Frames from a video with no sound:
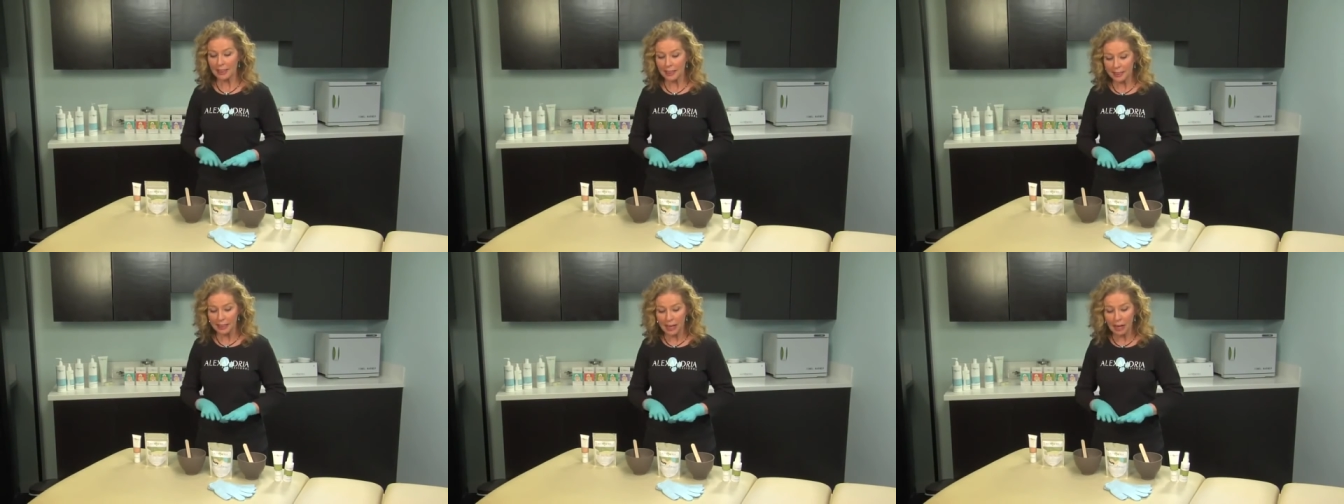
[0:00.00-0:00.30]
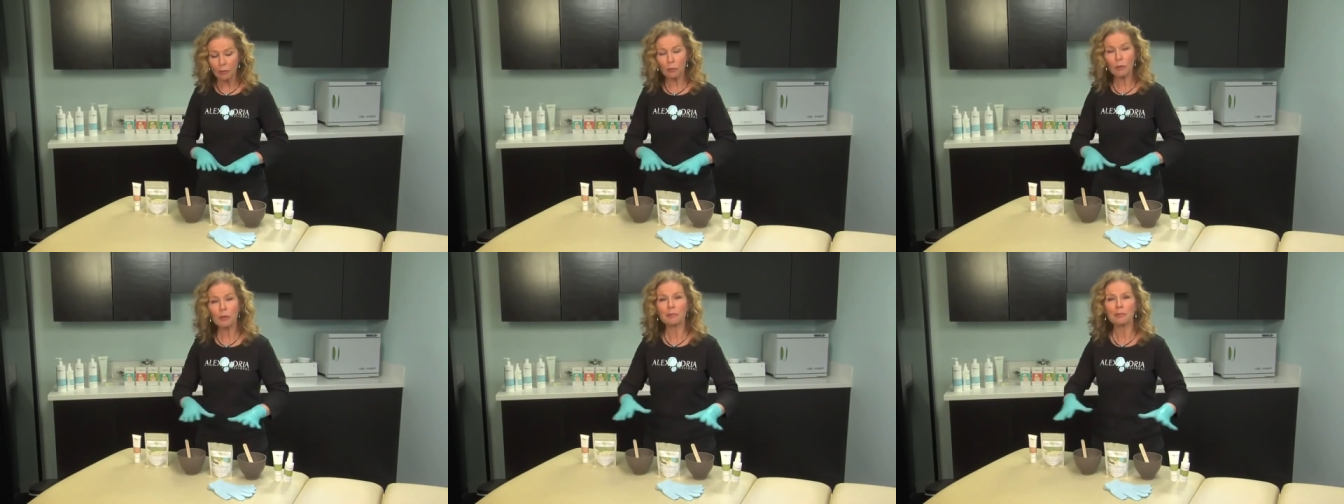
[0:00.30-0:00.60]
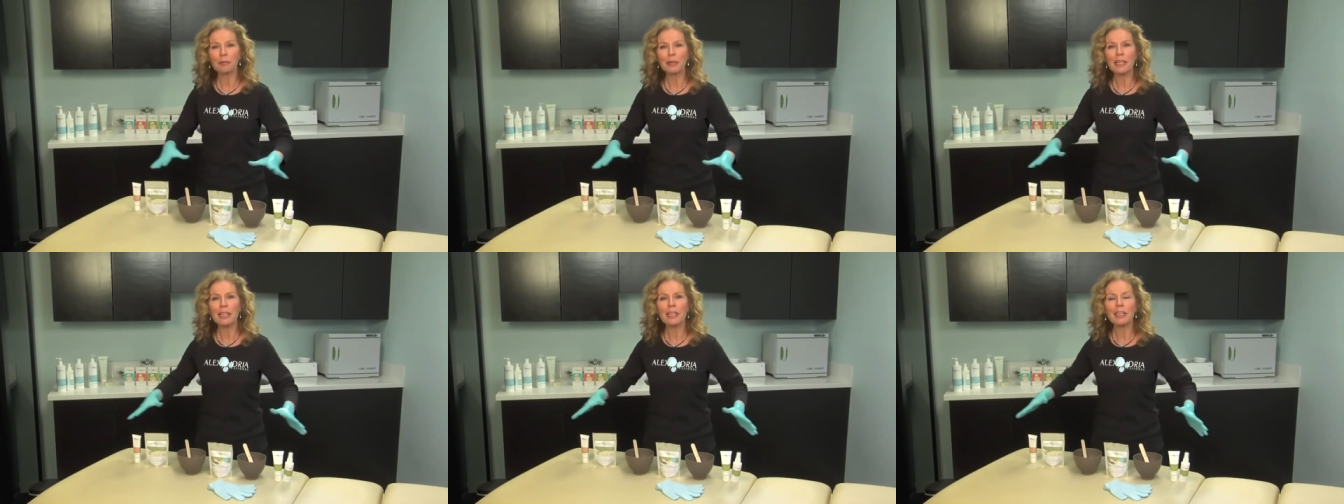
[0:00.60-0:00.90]
That would
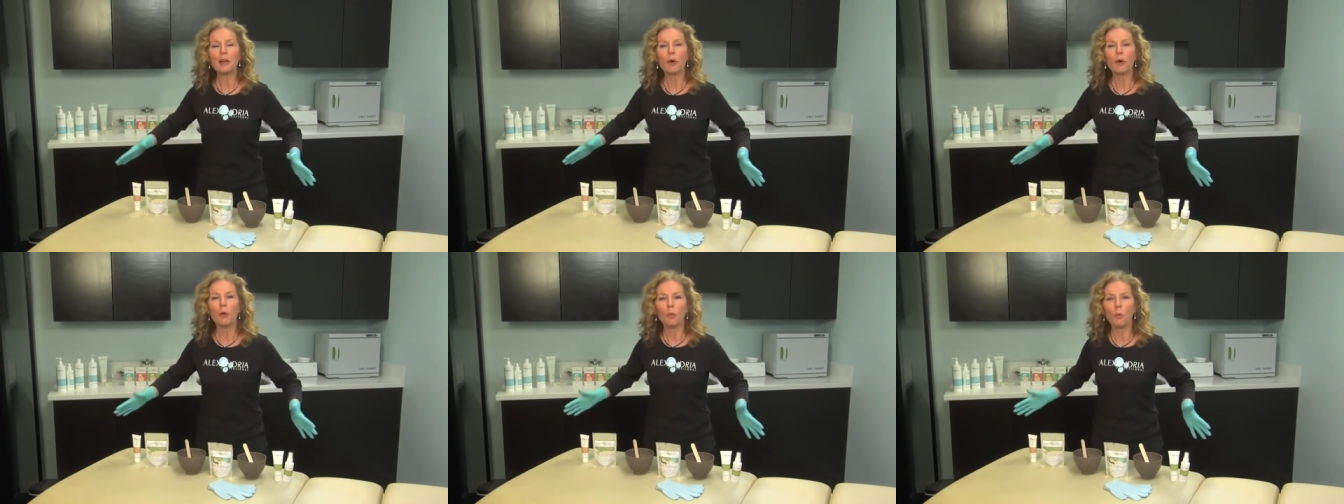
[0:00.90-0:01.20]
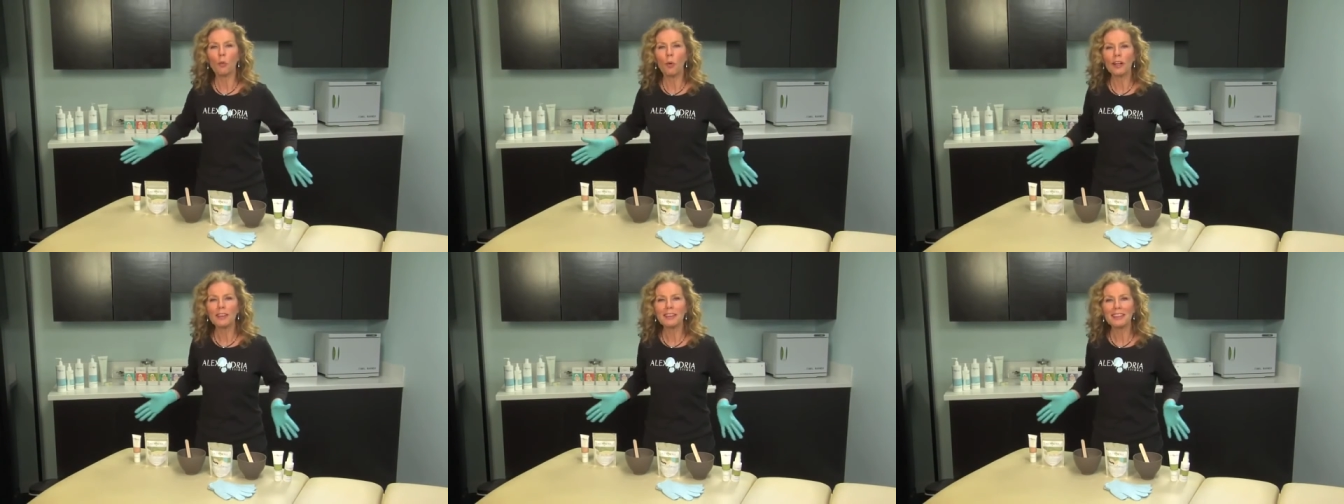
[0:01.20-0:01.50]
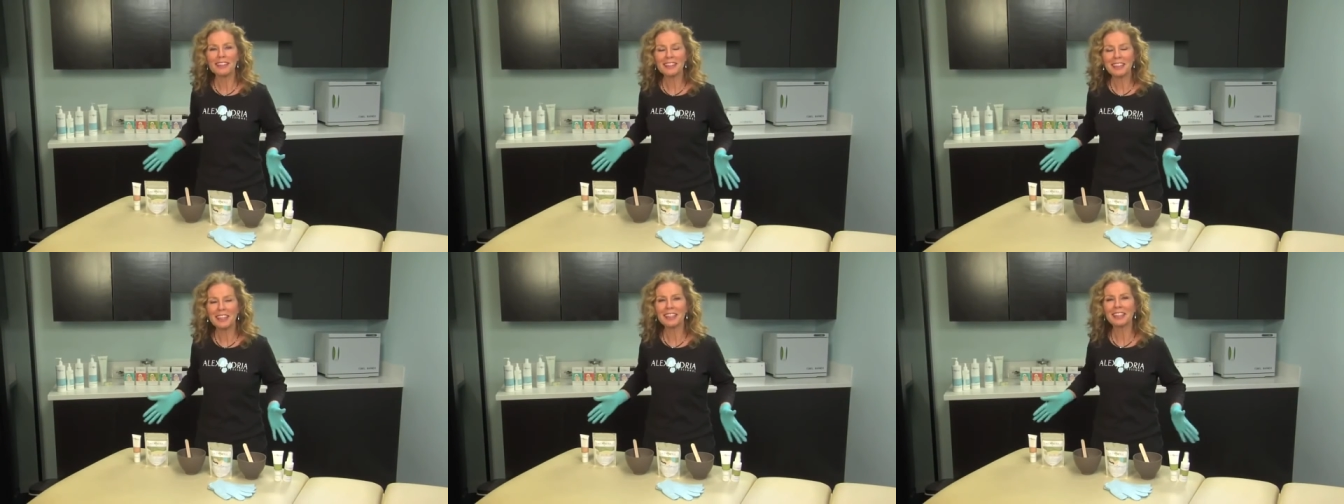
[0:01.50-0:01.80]
be what
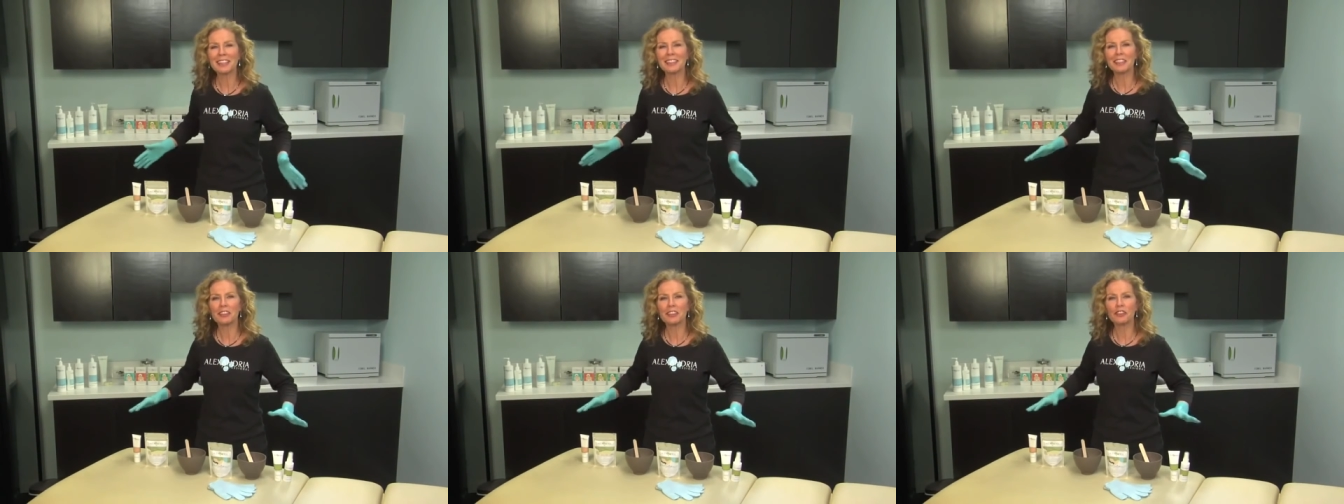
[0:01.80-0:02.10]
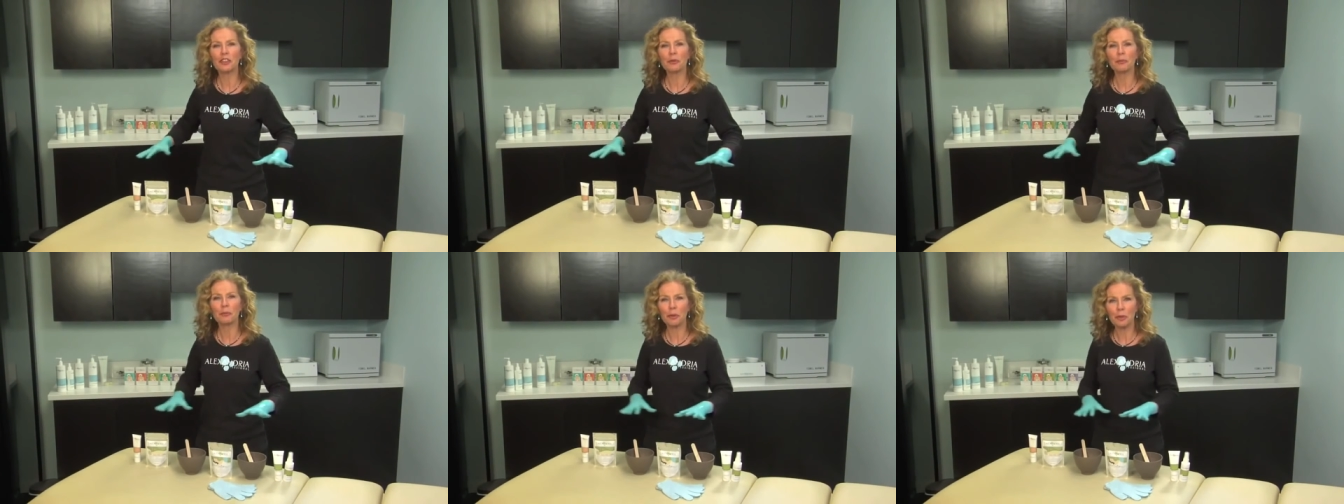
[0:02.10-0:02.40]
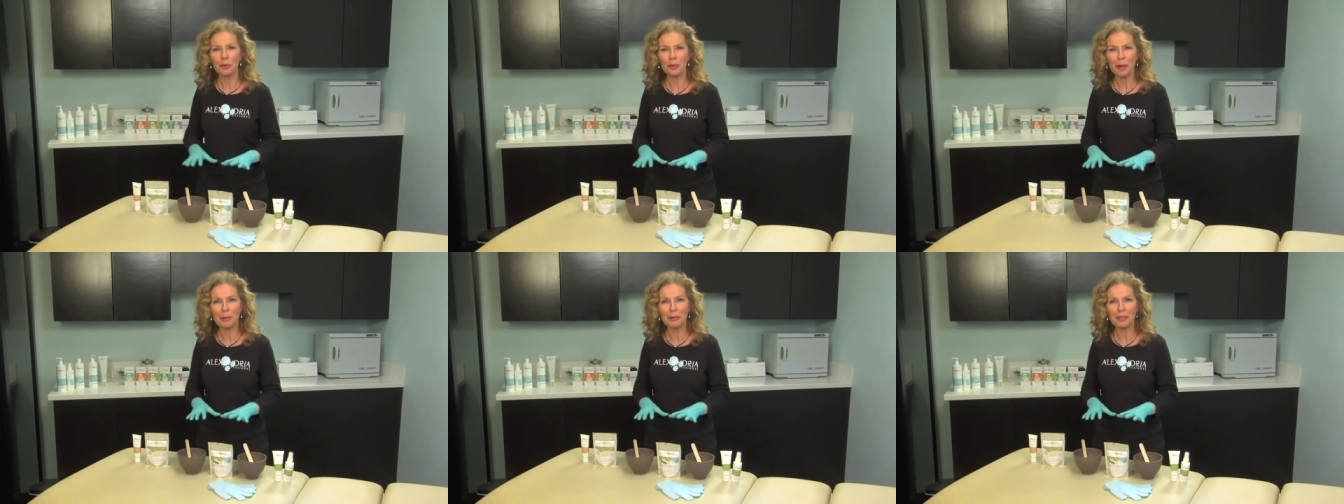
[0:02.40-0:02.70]
the skin conditioning
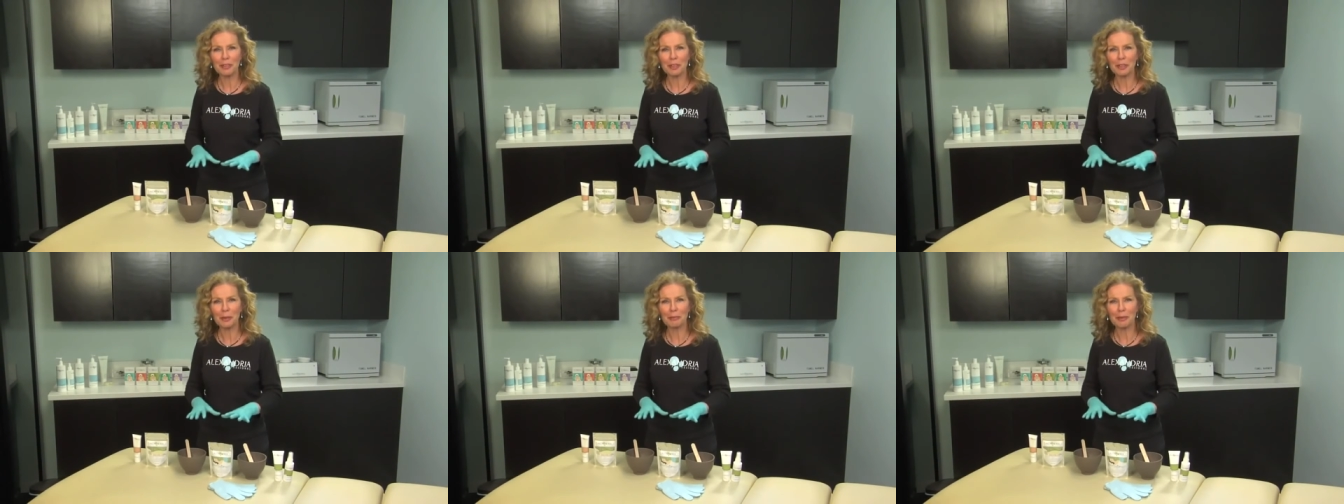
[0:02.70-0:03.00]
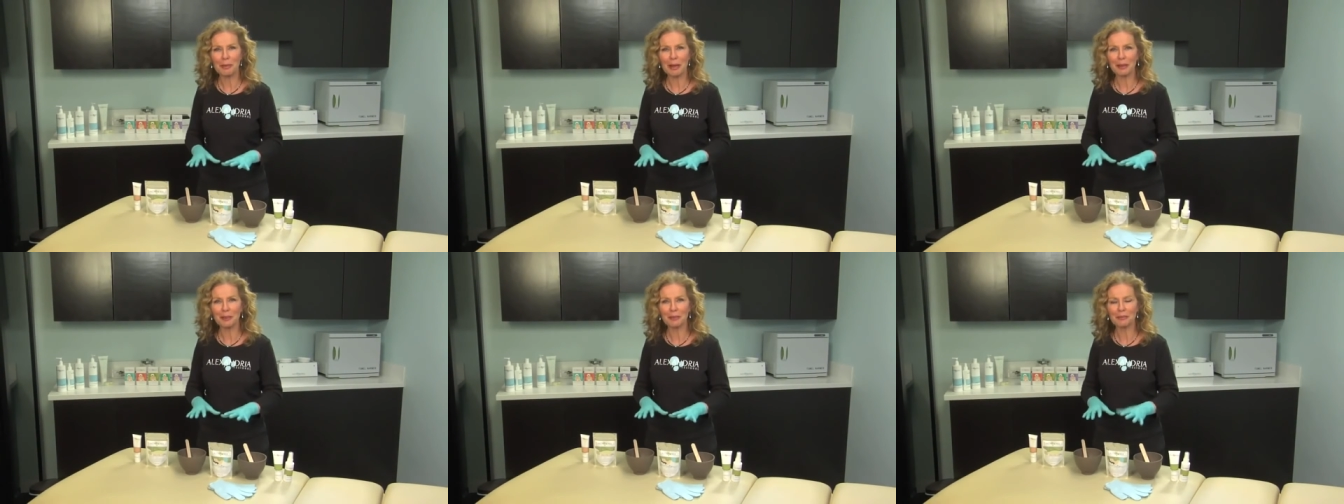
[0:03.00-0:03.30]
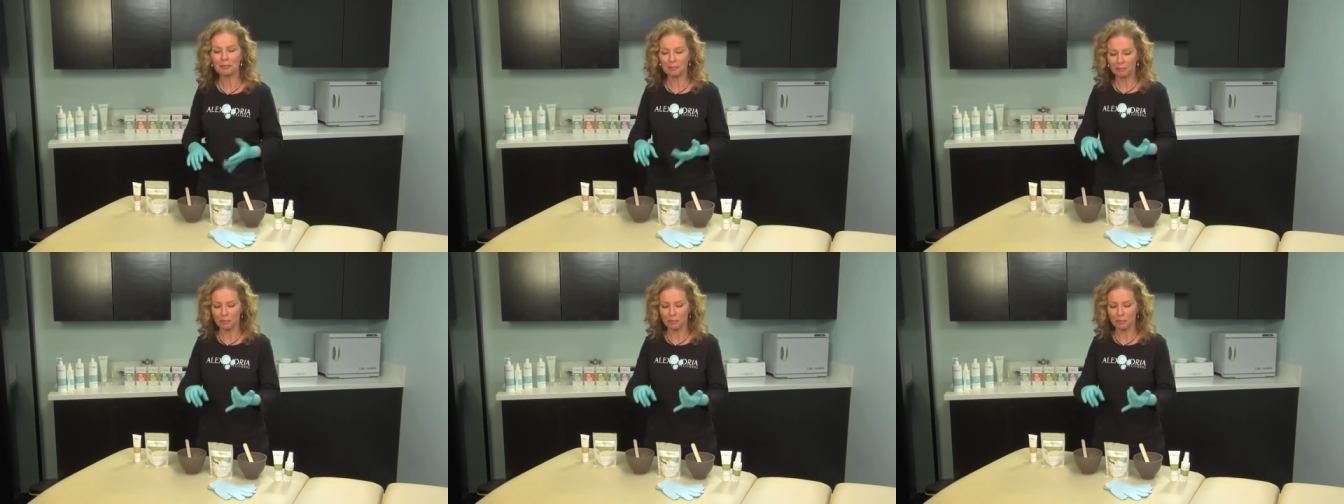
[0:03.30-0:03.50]
program is all about.